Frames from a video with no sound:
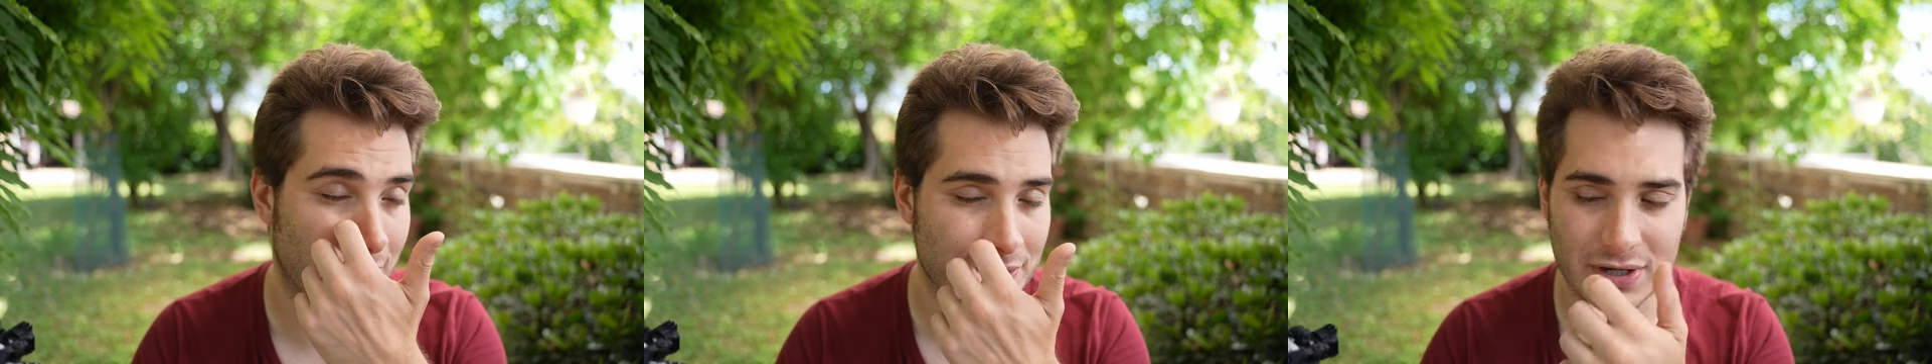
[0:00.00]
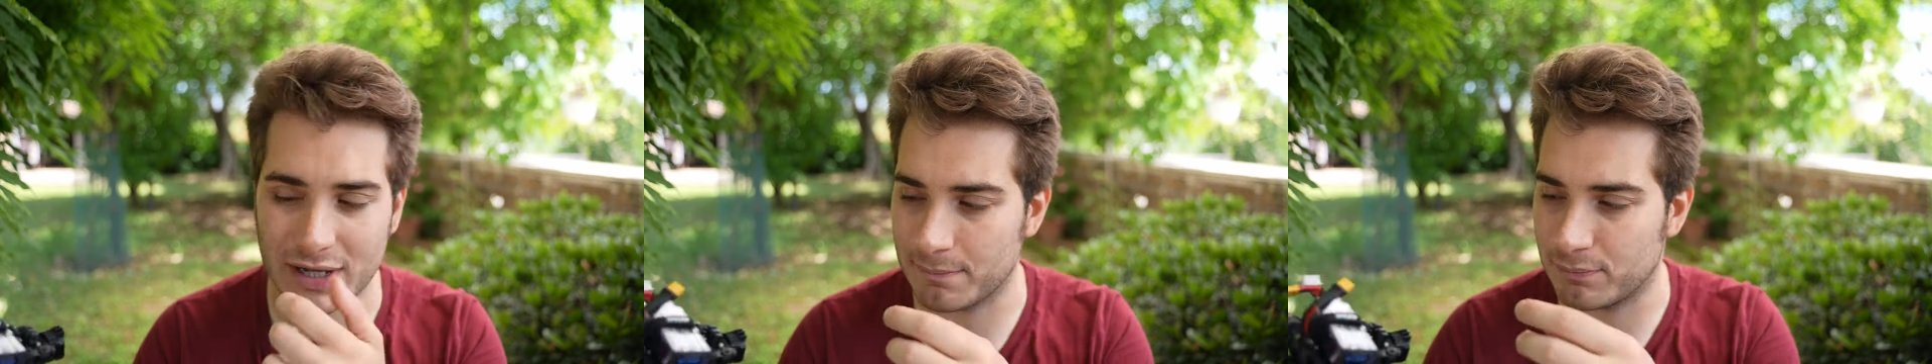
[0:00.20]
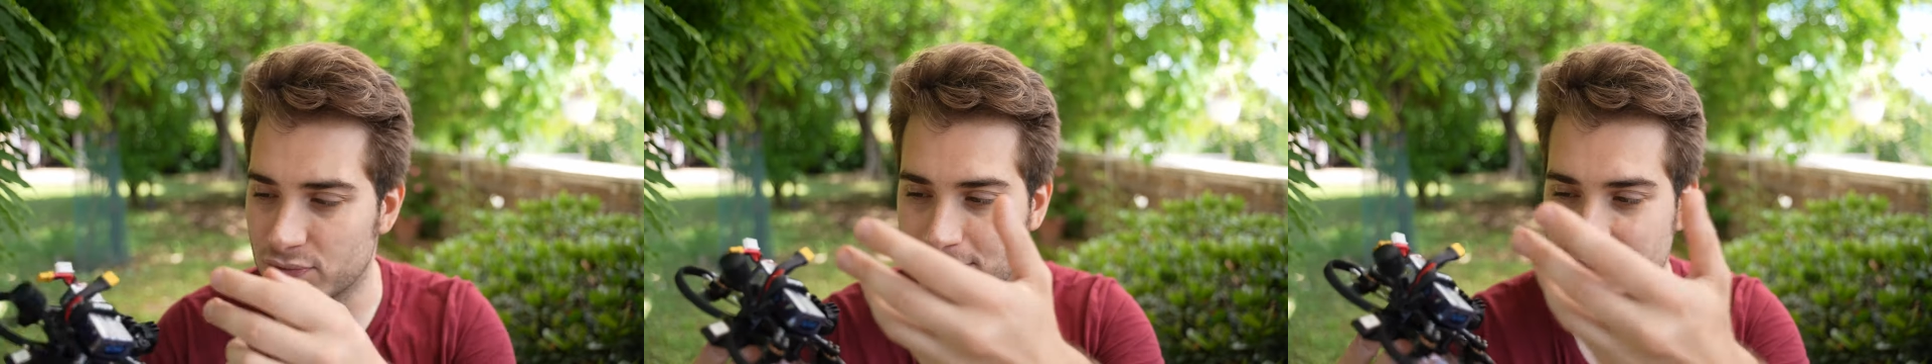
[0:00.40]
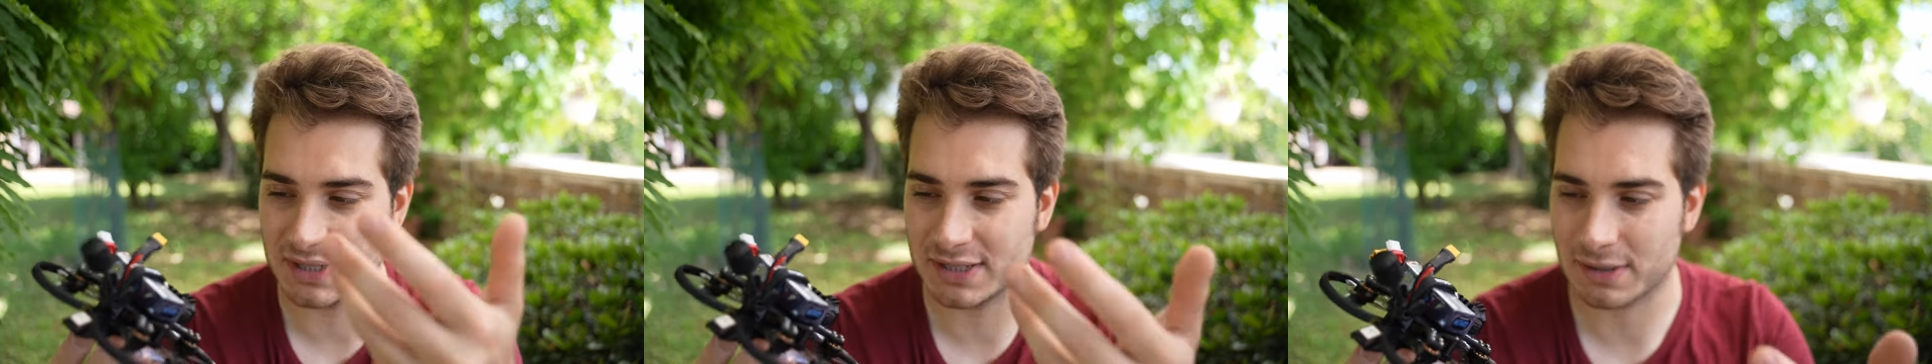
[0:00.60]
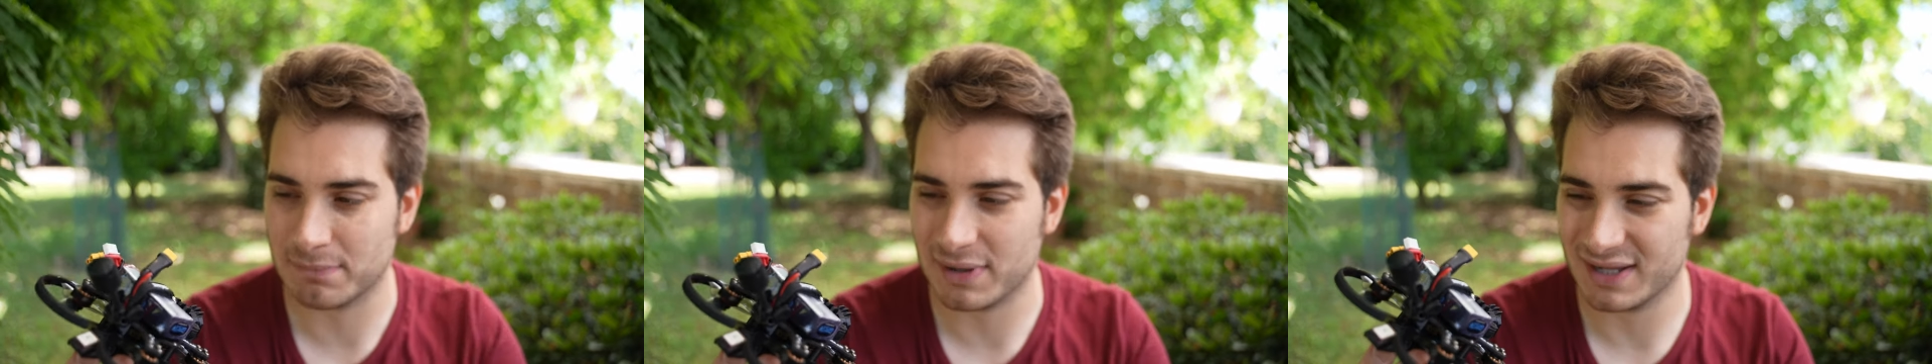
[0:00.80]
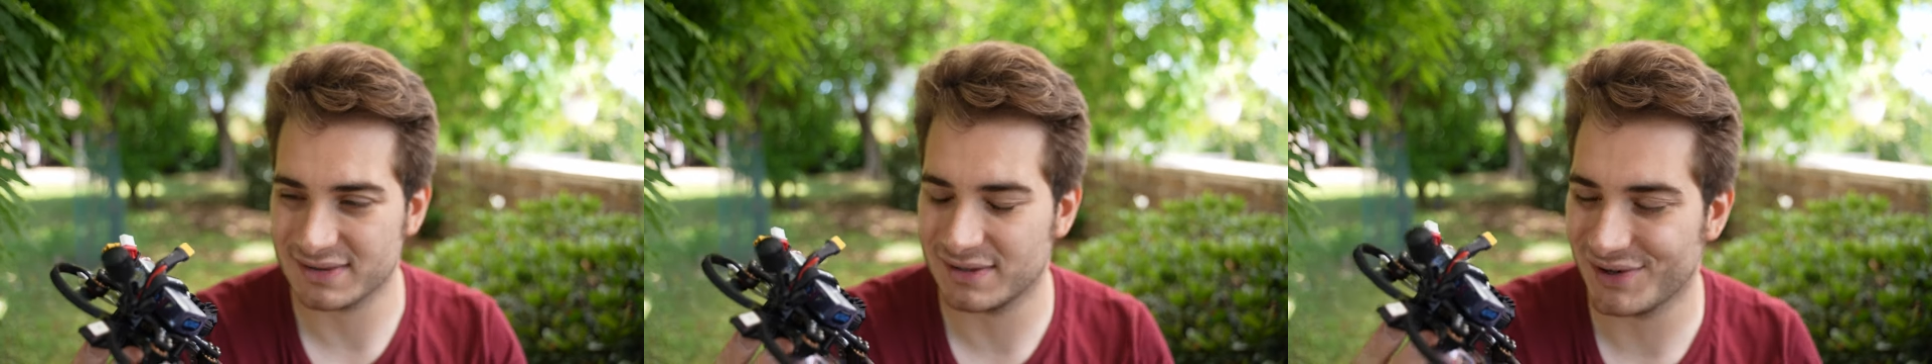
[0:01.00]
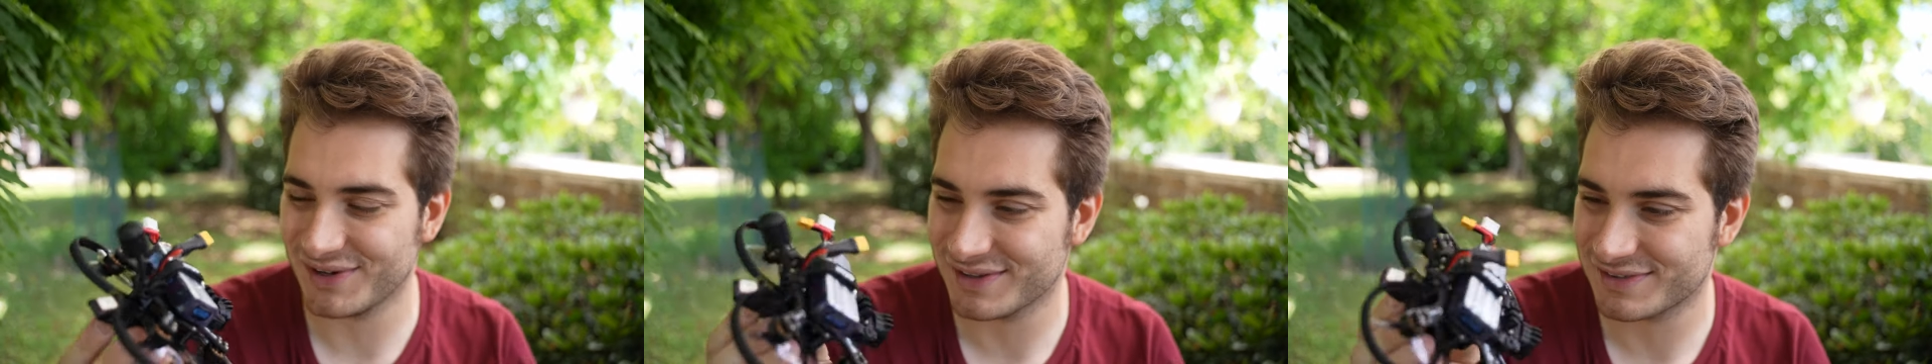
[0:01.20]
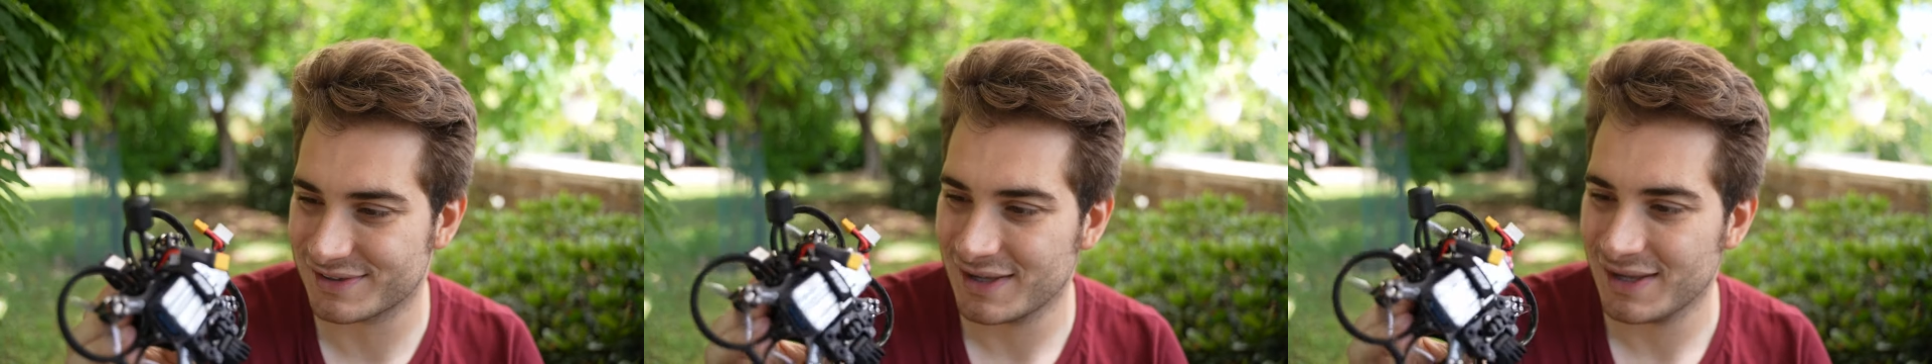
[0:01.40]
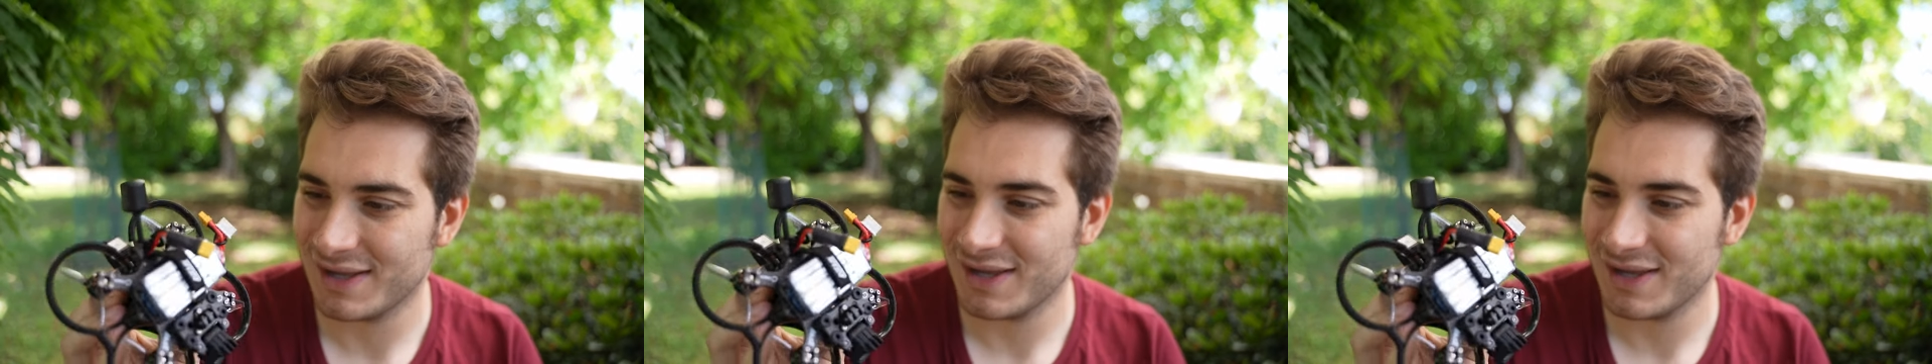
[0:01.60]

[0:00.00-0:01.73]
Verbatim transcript: You can put bigger batteries.